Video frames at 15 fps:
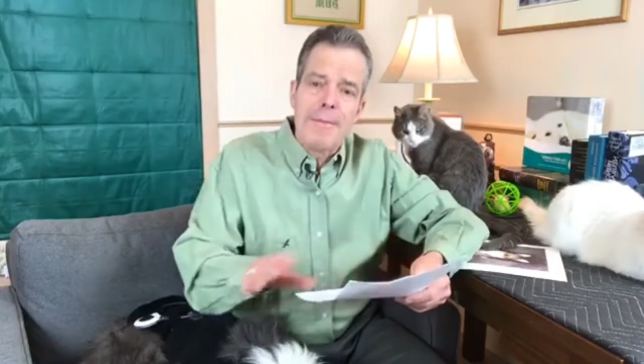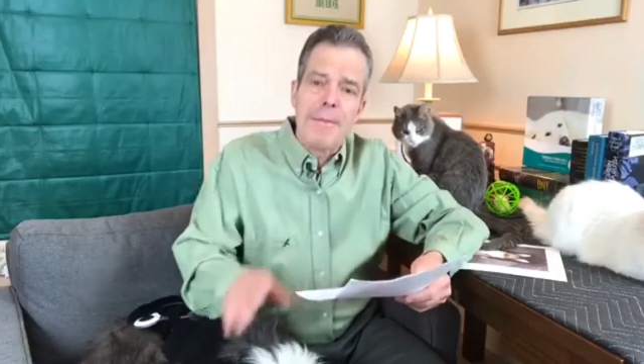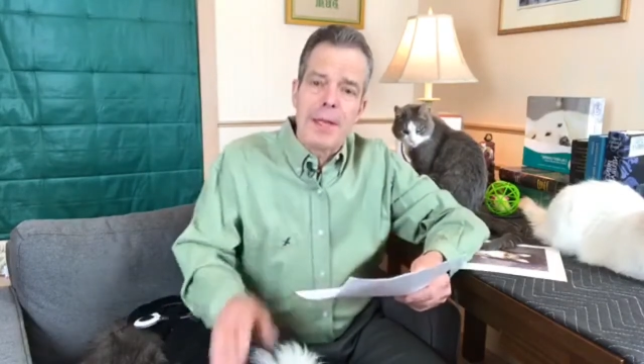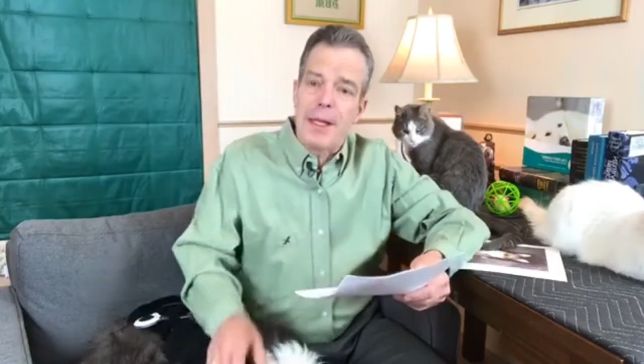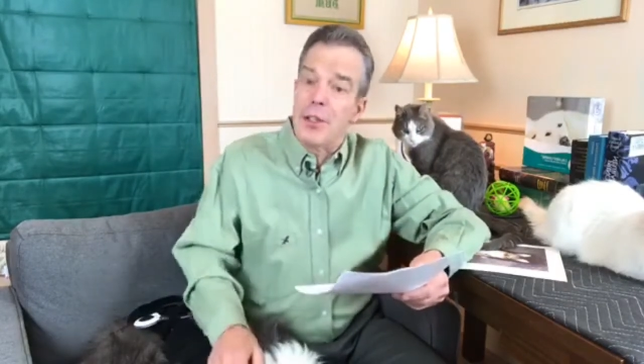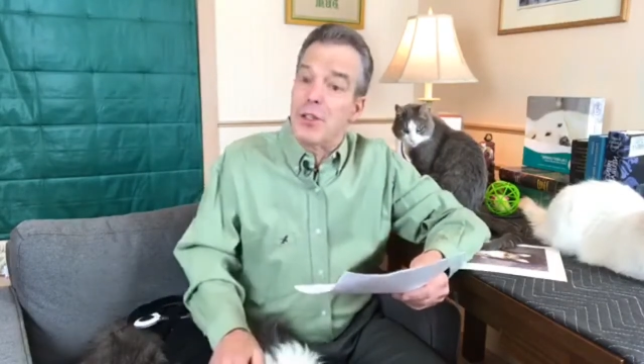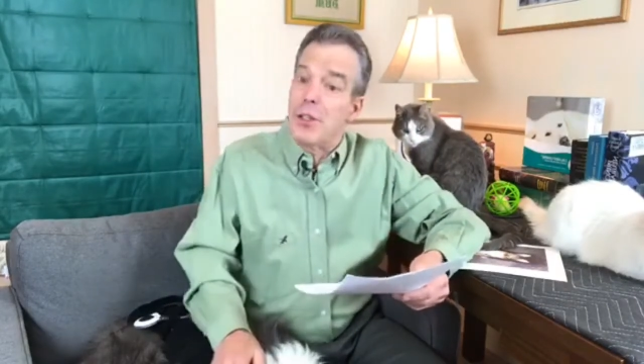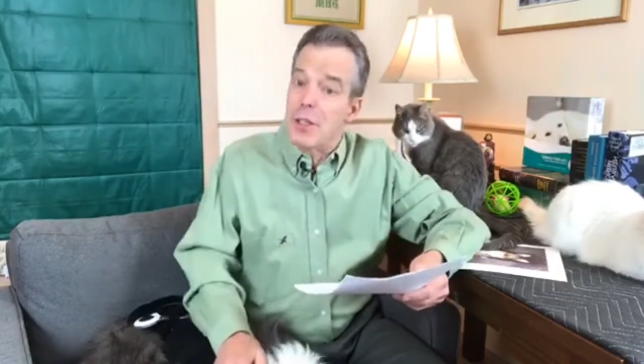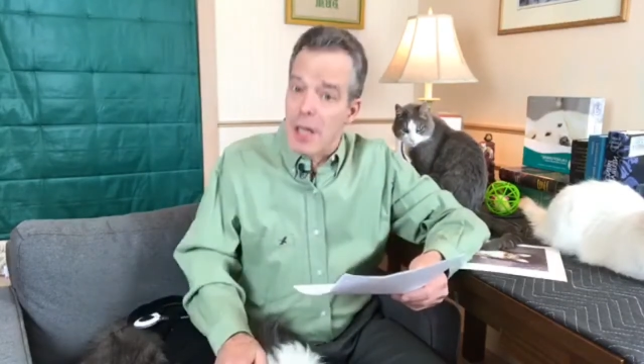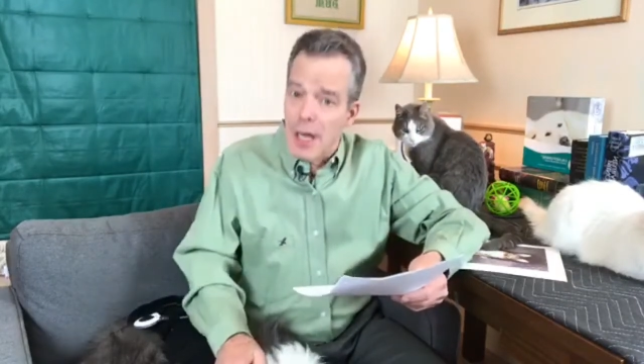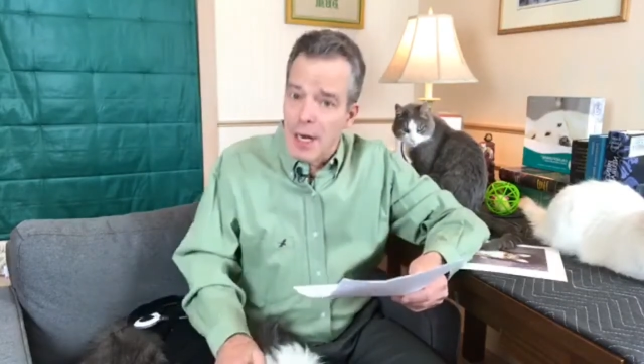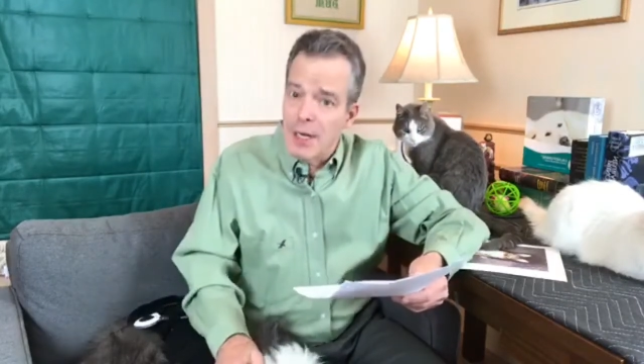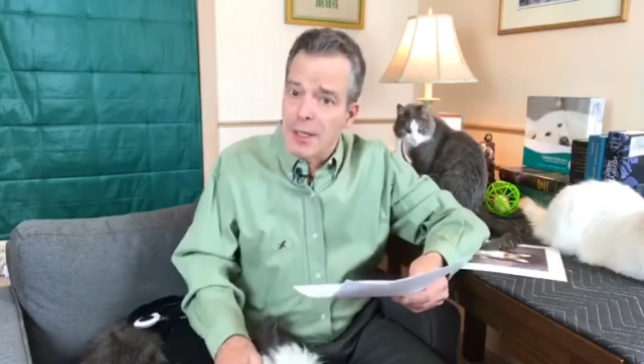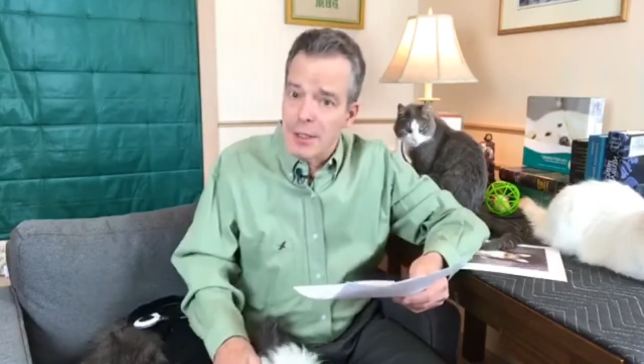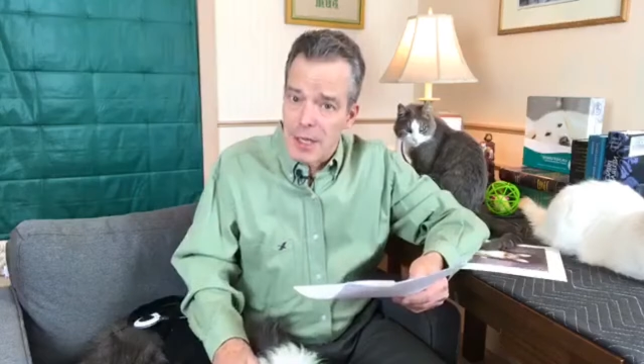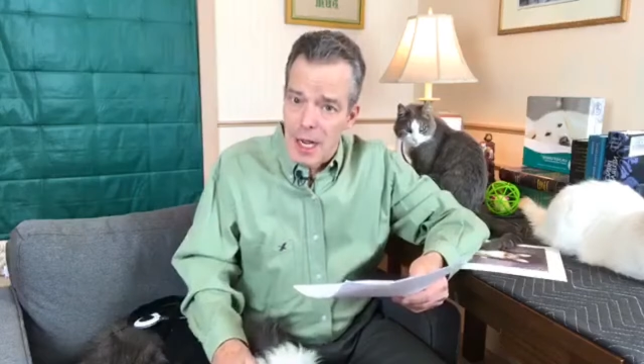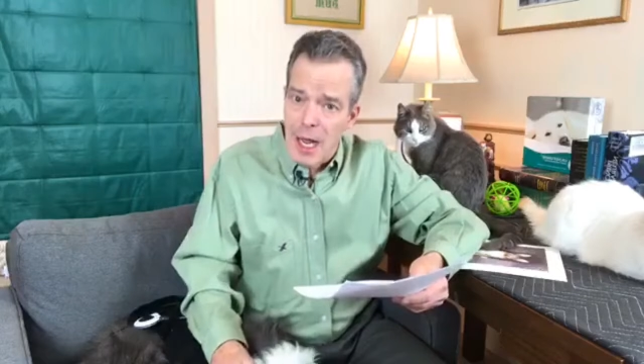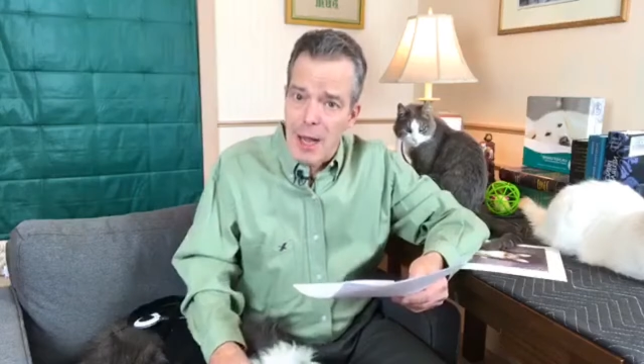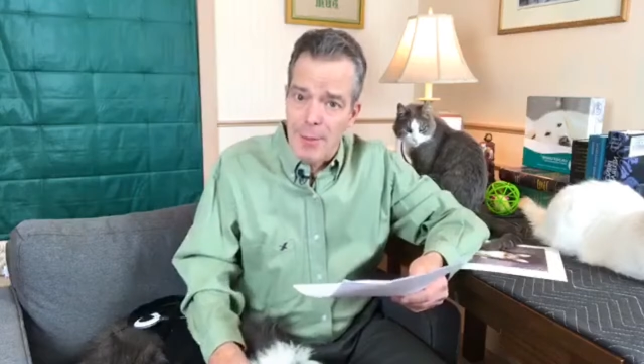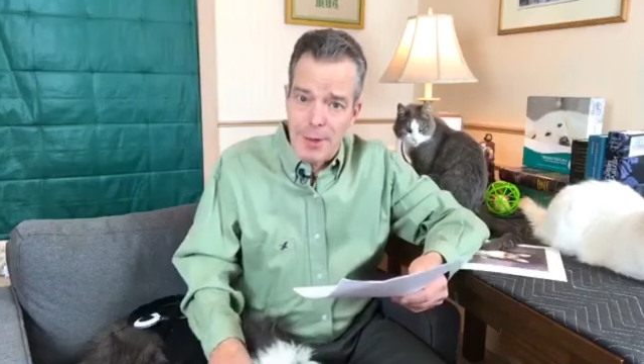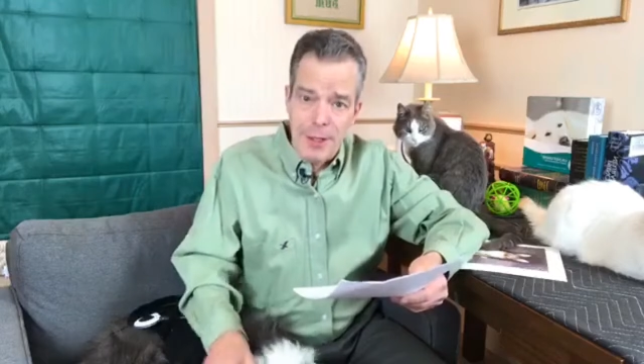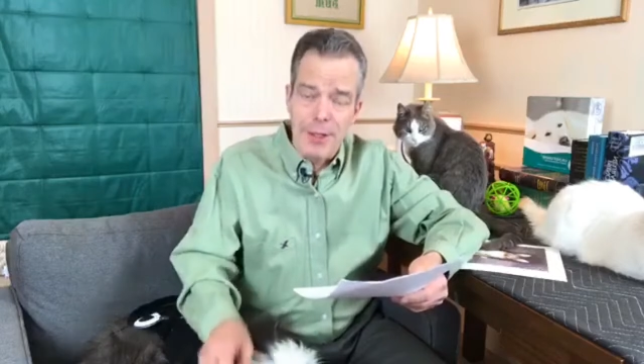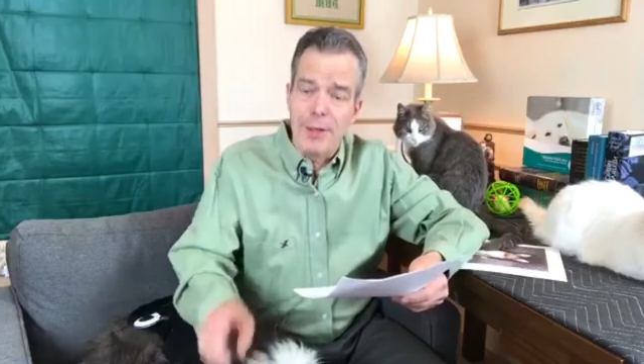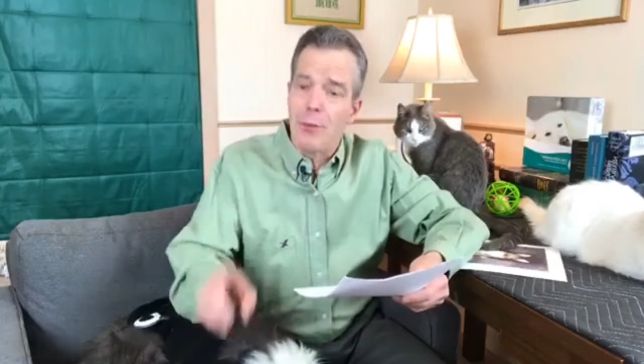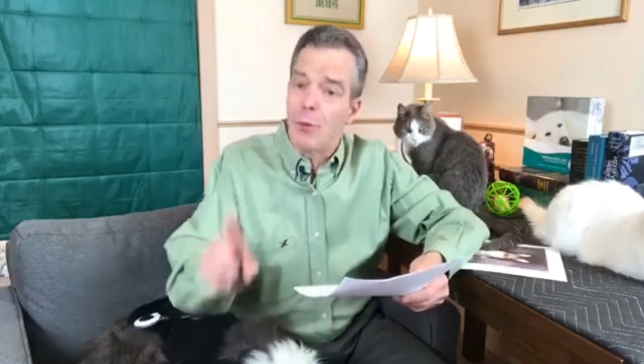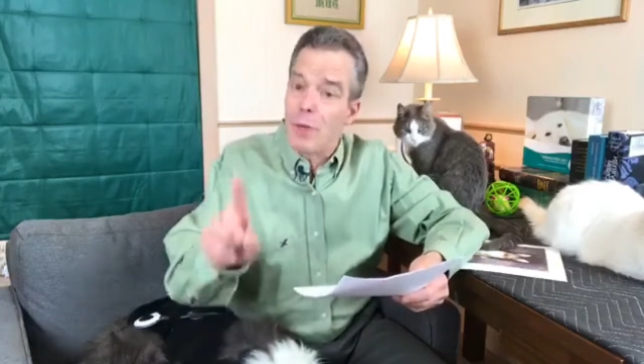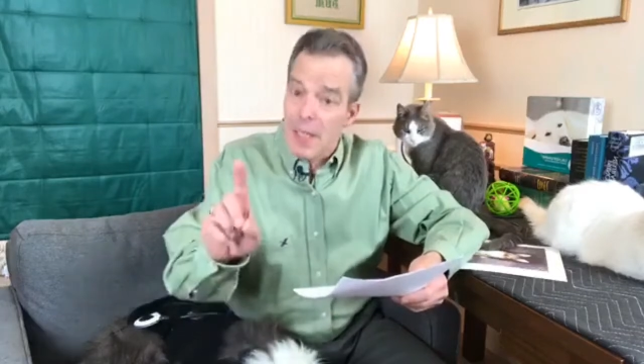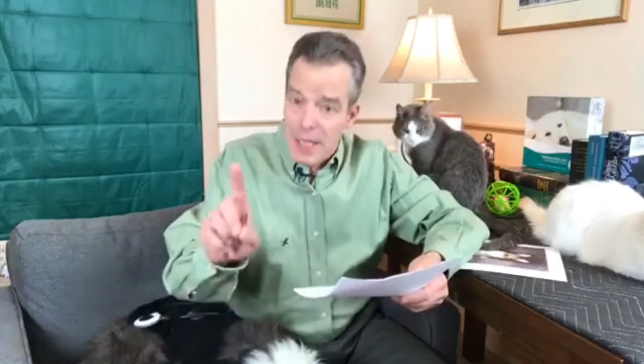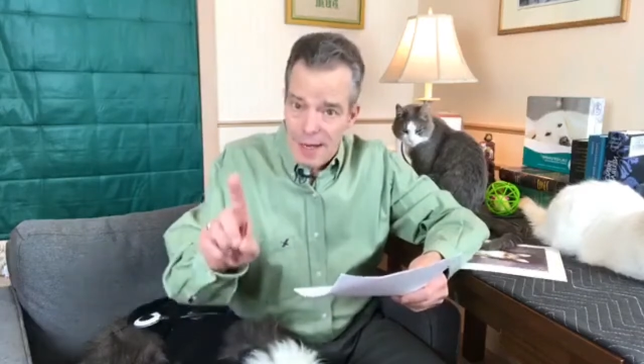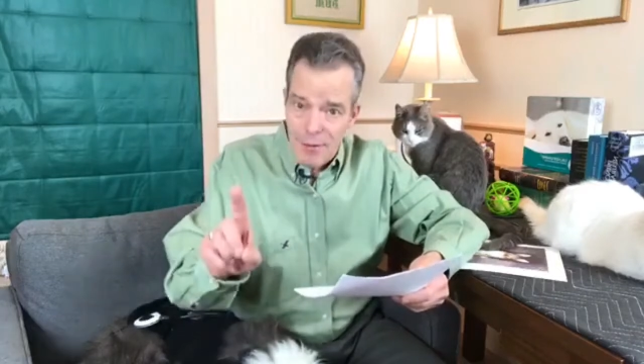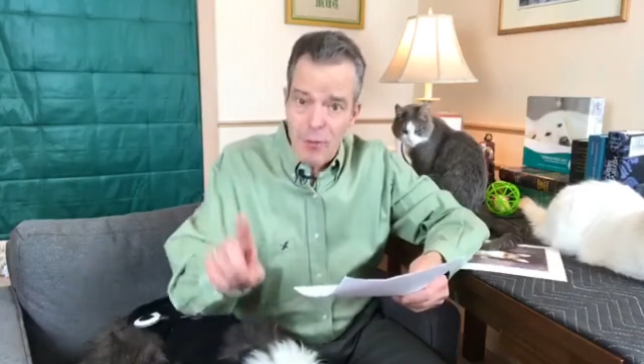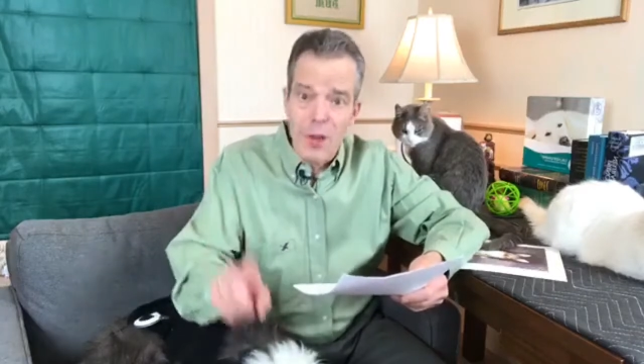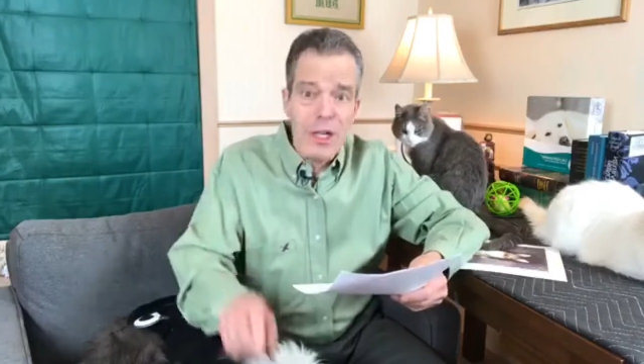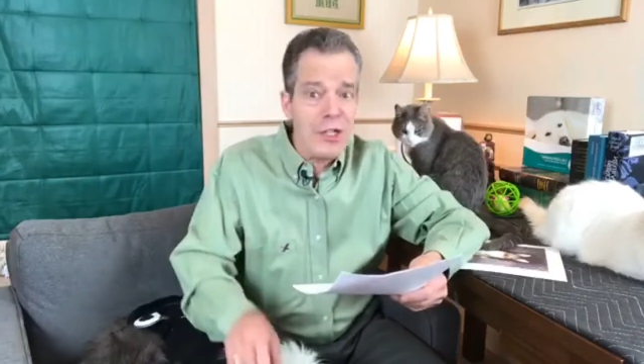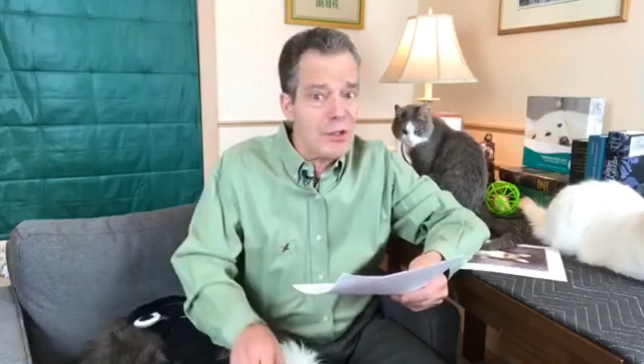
is not uncommon, and we have ways